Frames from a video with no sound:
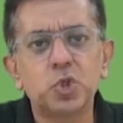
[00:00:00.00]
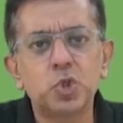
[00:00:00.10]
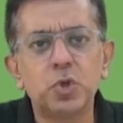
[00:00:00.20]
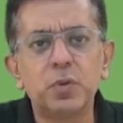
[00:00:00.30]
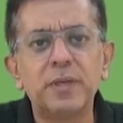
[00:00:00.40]

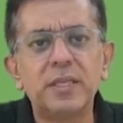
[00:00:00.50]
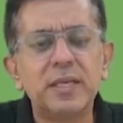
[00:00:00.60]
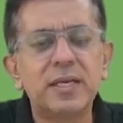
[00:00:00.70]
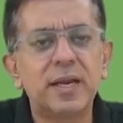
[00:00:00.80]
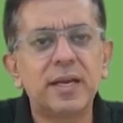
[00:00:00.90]
should be
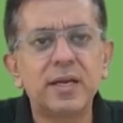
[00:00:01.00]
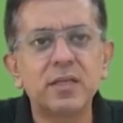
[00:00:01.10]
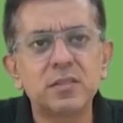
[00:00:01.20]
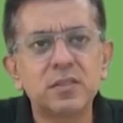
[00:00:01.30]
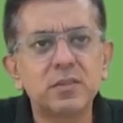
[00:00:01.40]
the correct
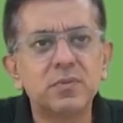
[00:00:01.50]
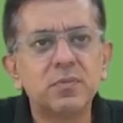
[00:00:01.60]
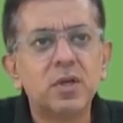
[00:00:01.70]
answer.